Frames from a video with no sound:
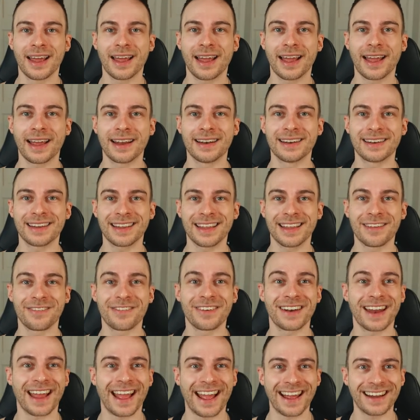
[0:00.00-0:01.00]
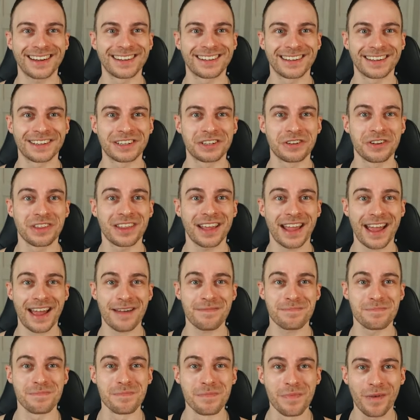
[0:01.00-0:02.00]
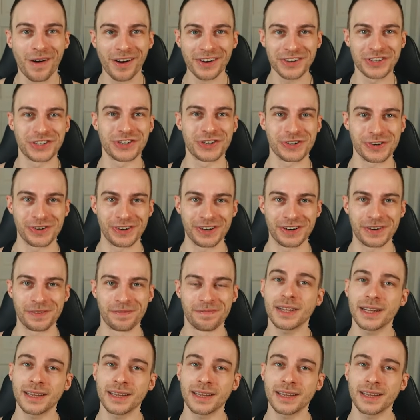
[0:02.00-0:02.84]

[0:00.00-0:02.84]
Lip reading: and even adds it to the app module.